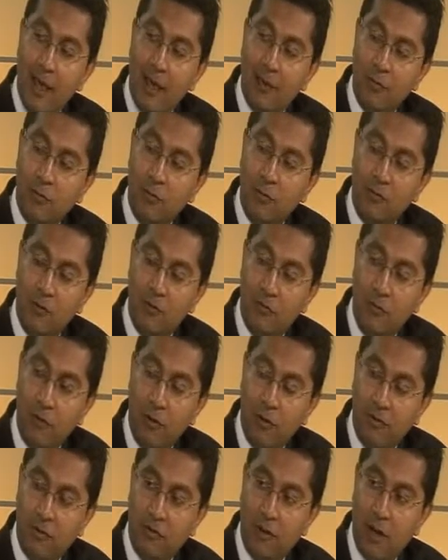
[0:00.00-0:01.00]
This was the
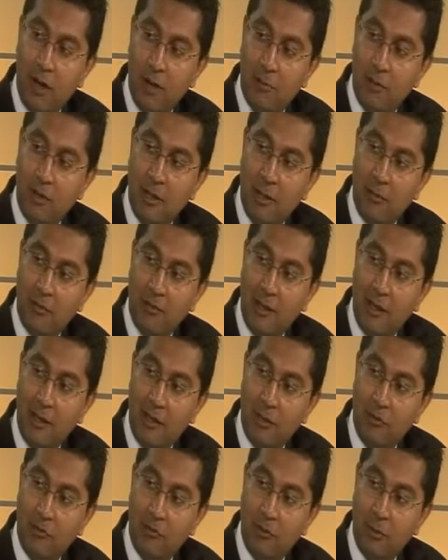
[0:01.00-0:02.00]
first time that they were
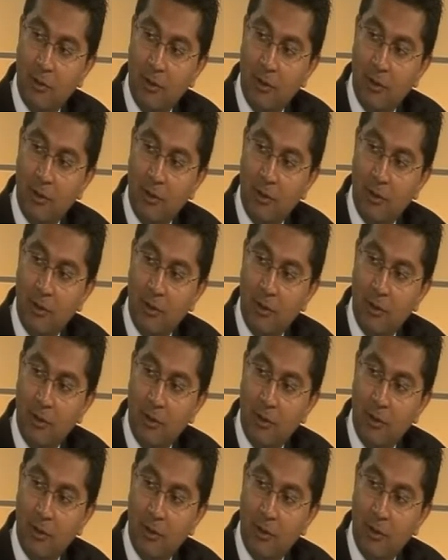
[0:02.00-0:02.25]
taken to